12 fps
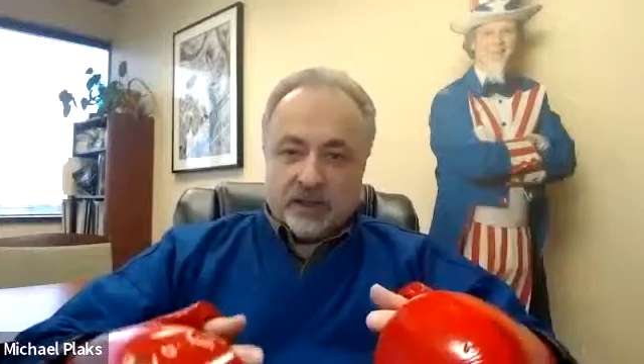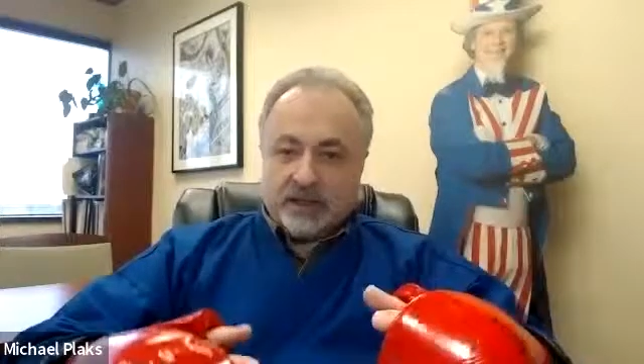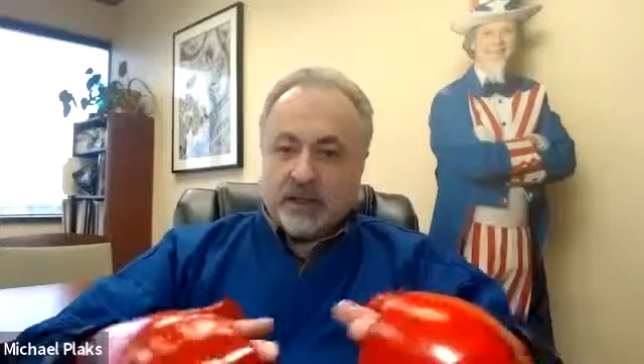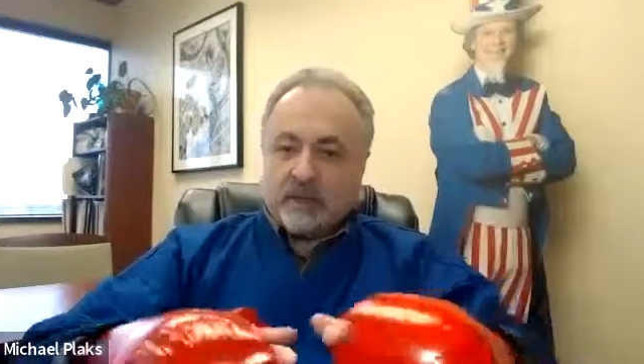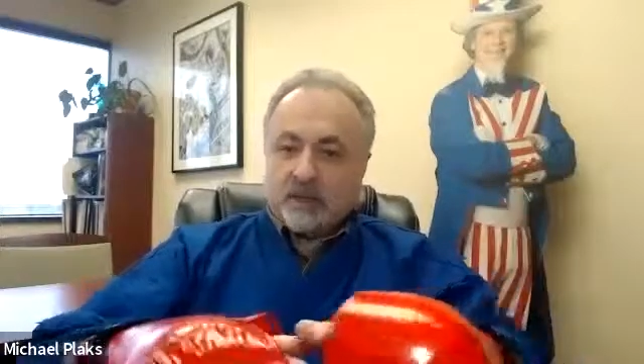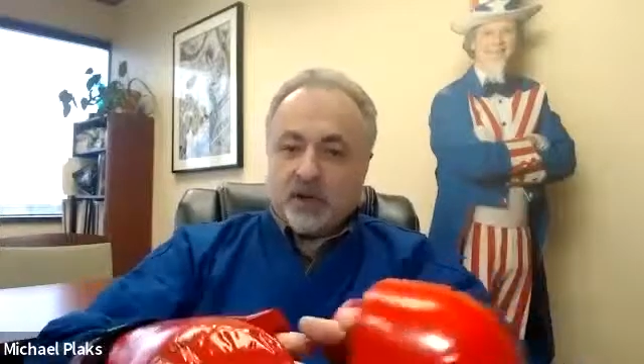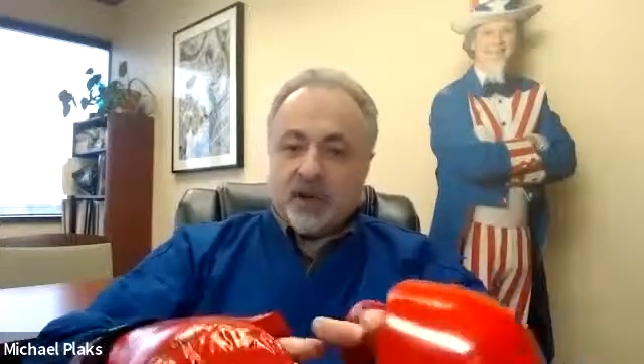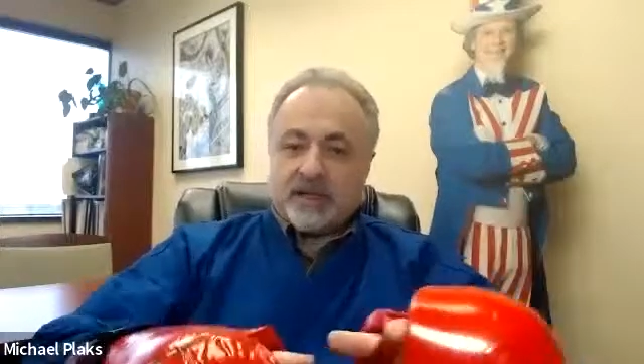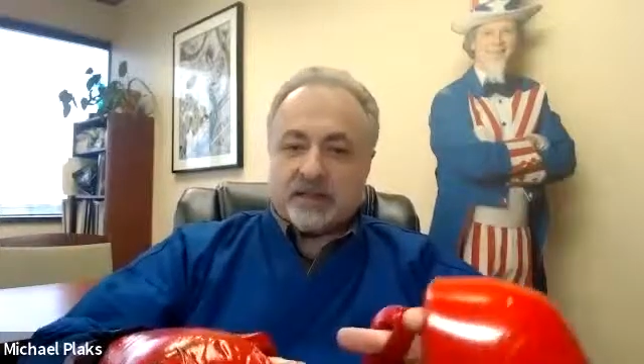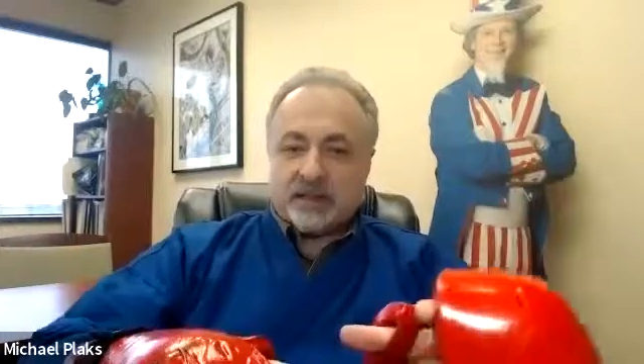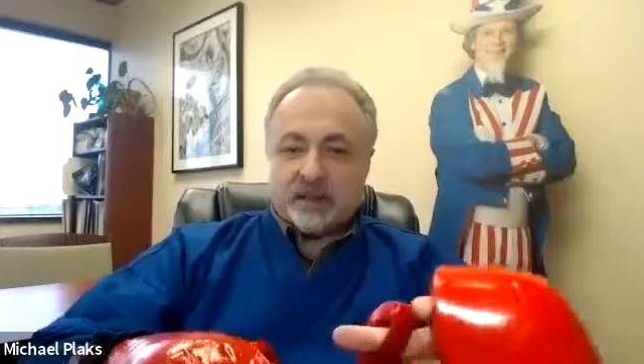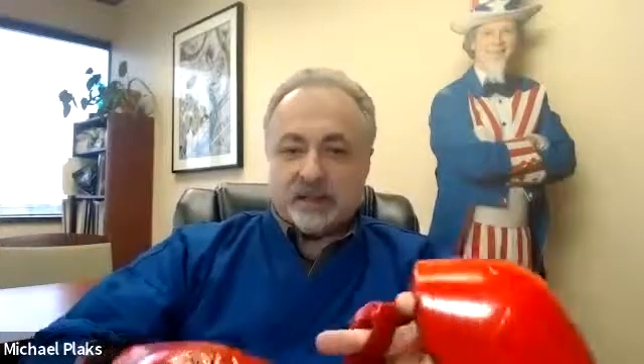same
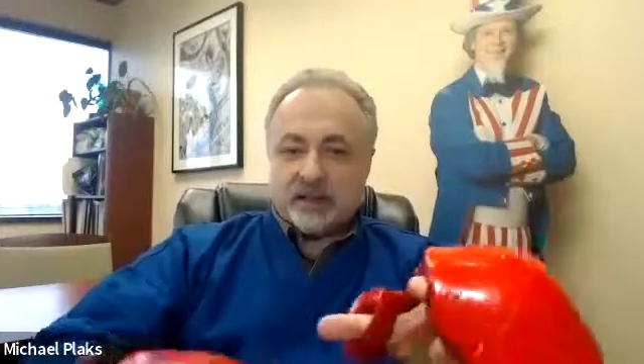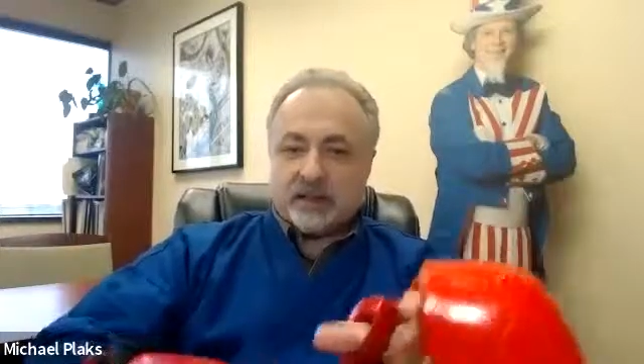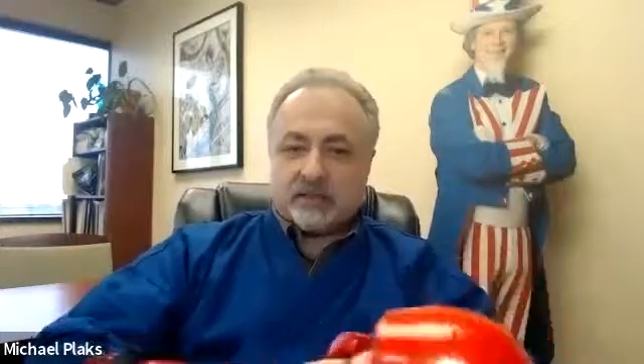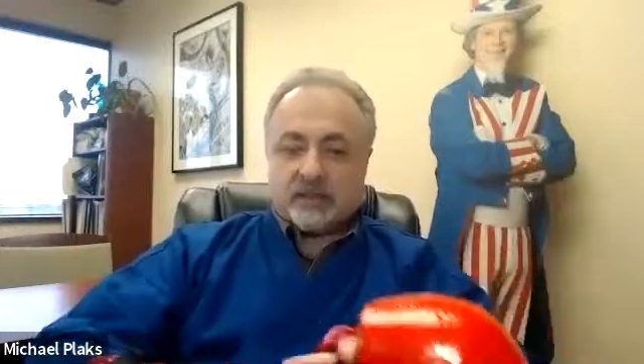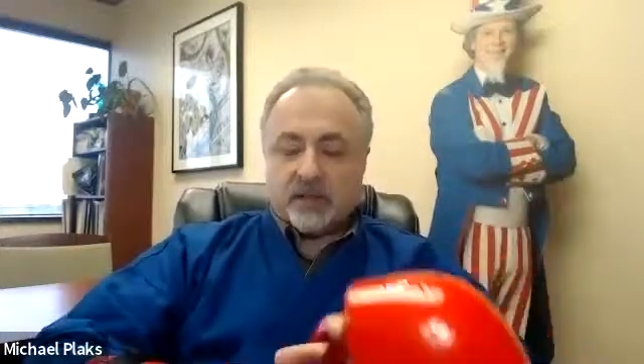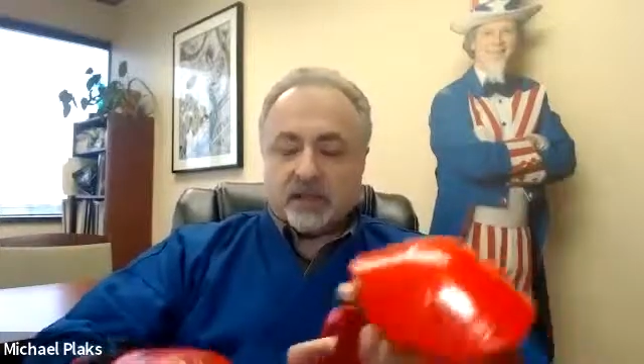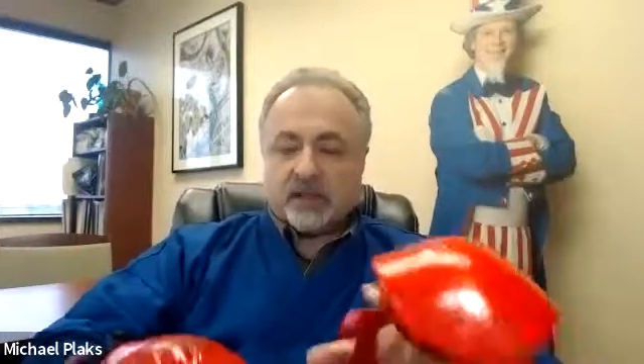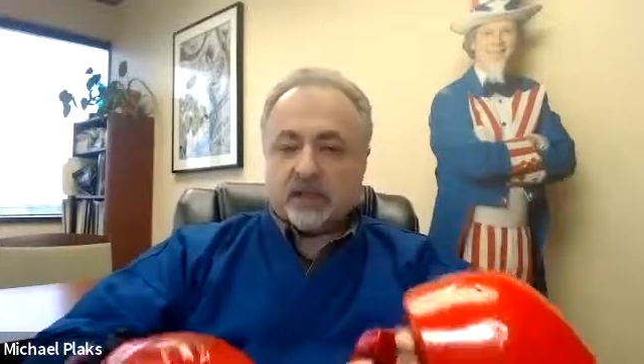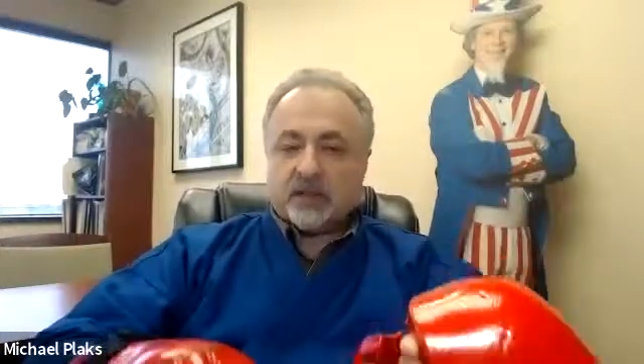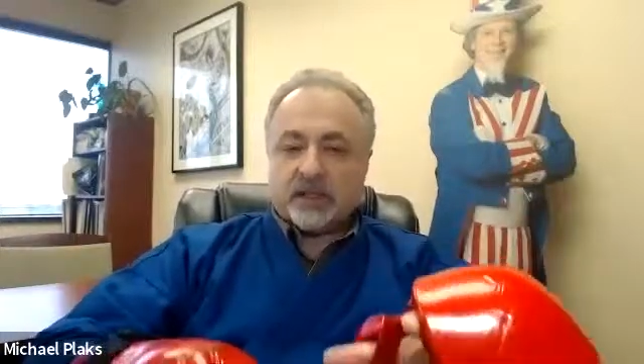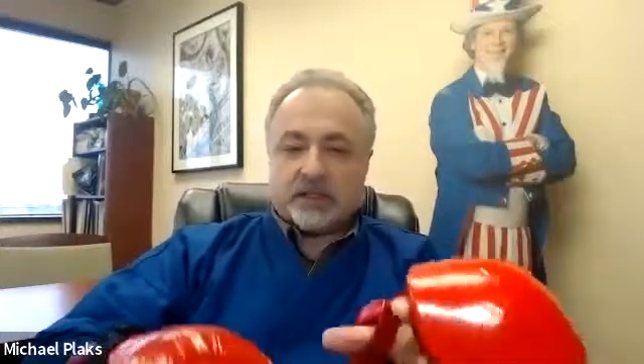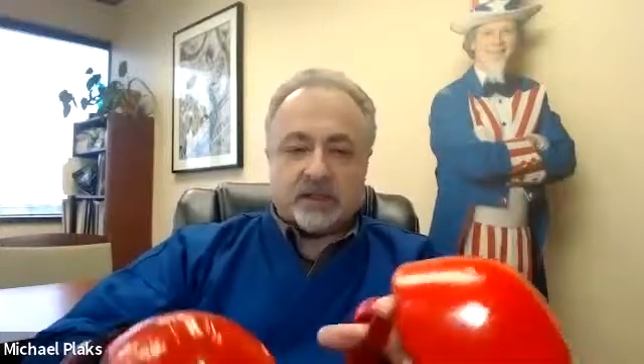price,
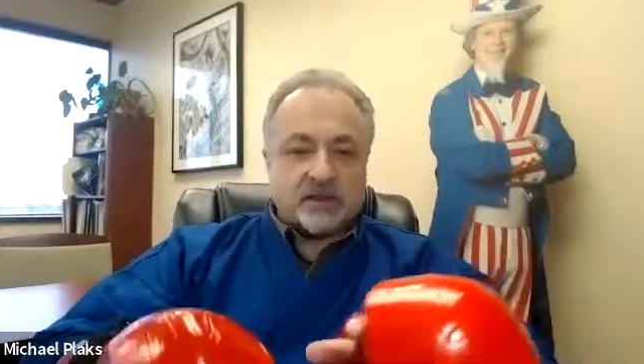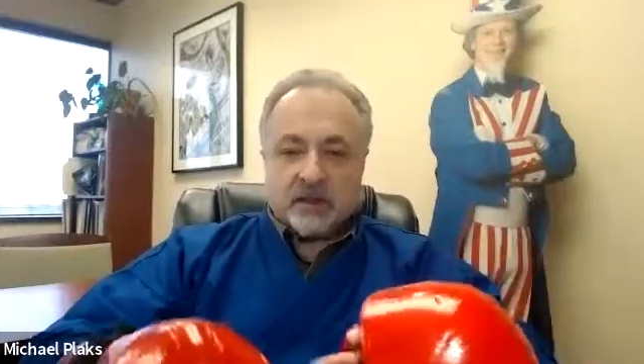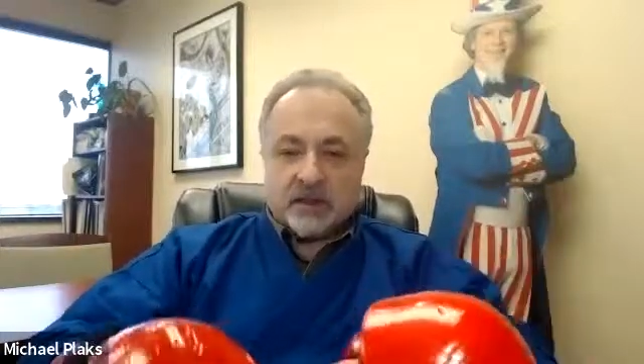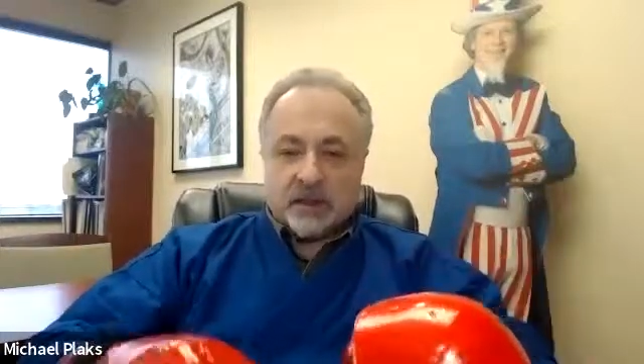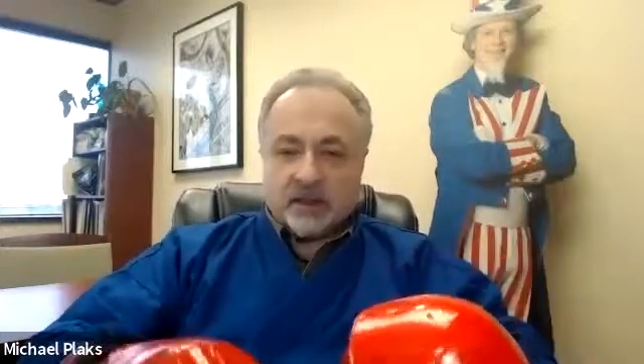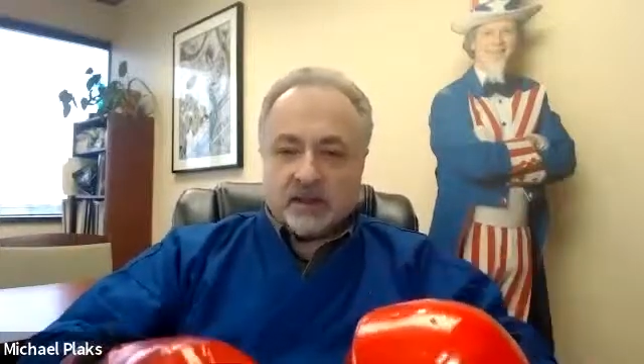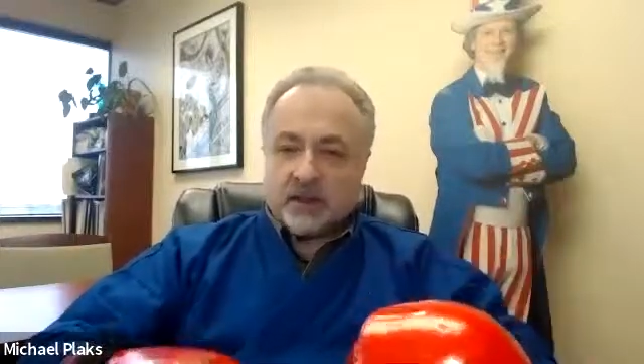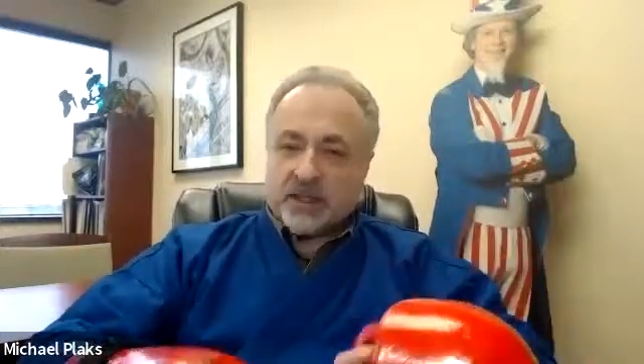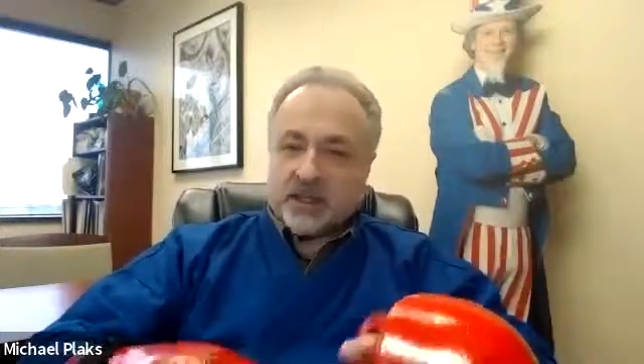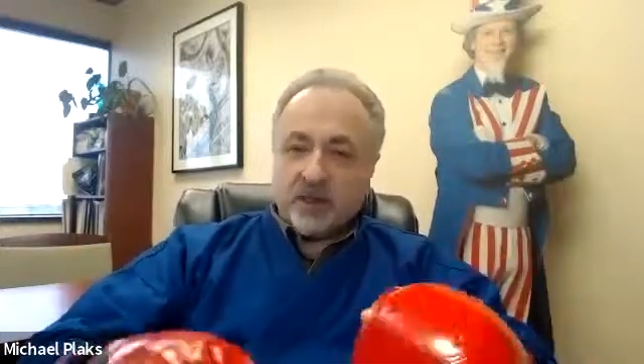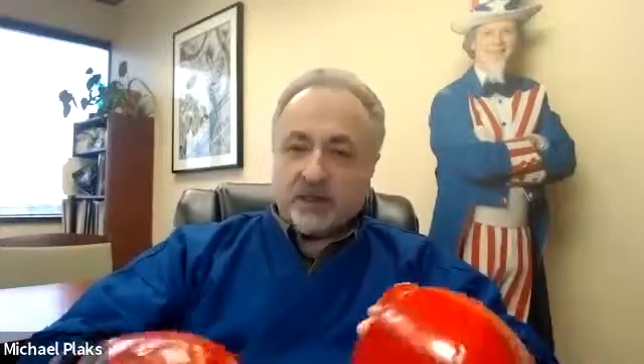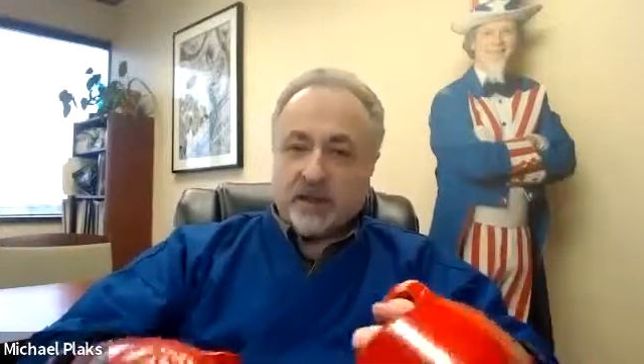let's to
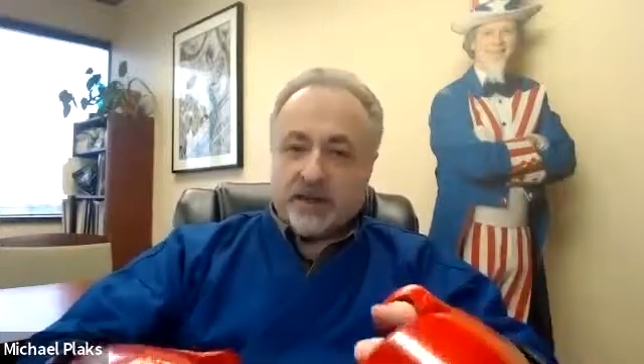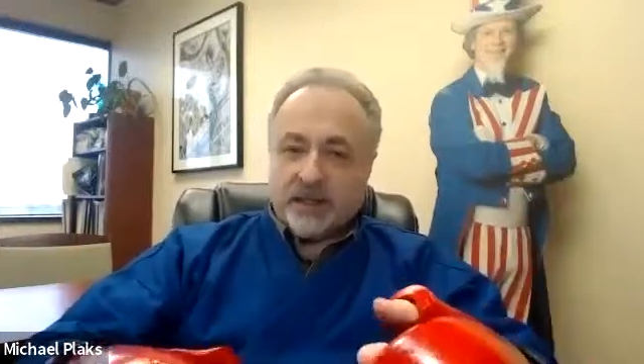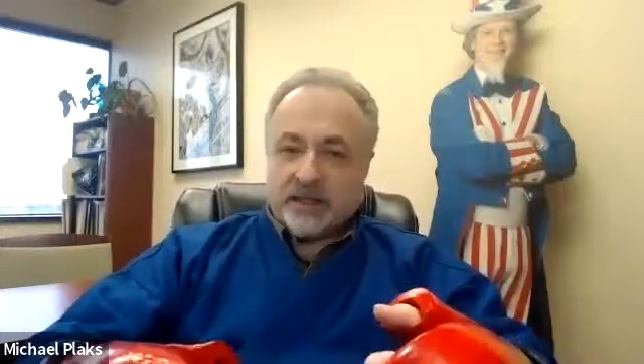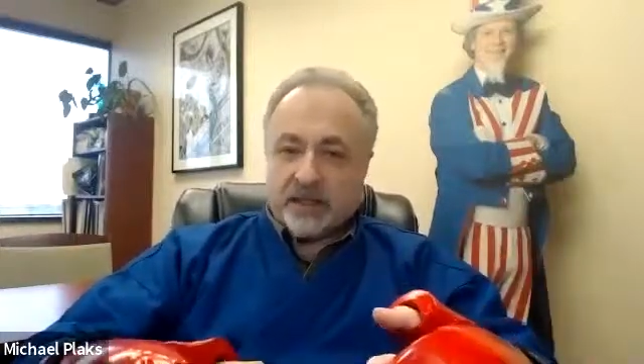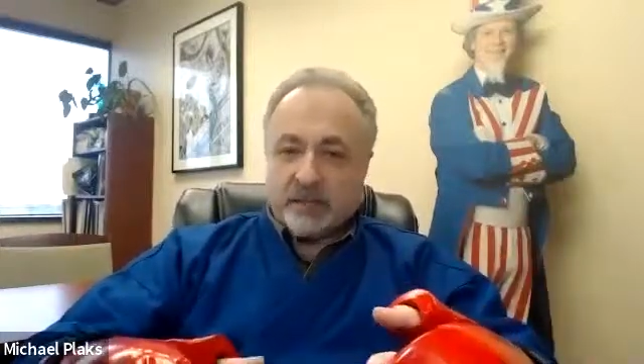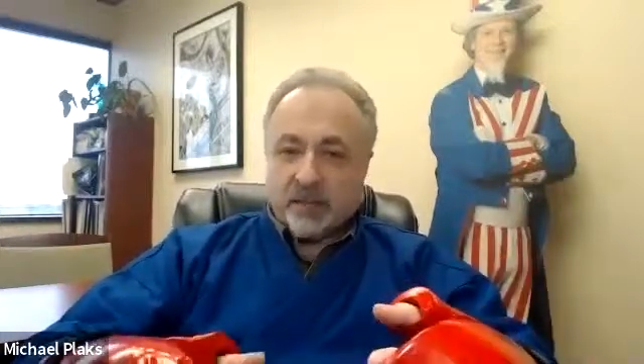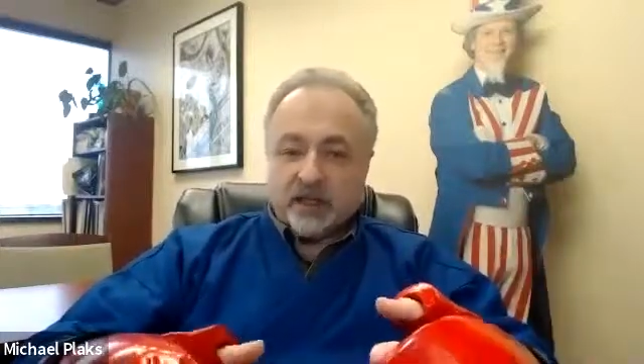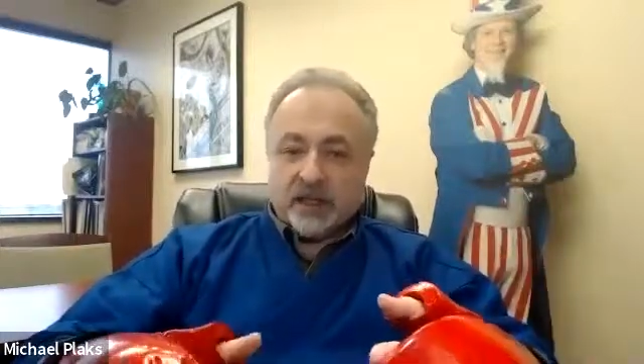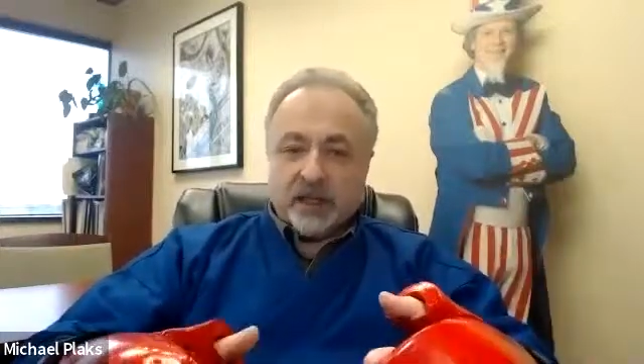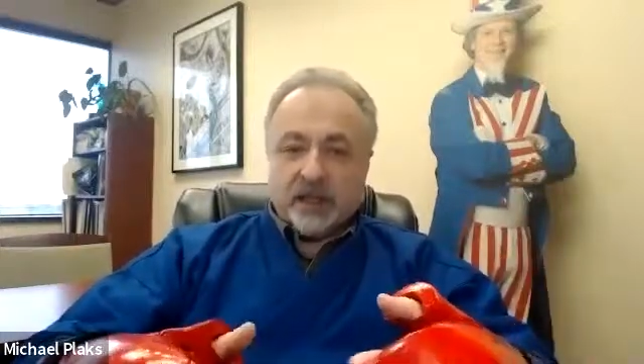simplify the example.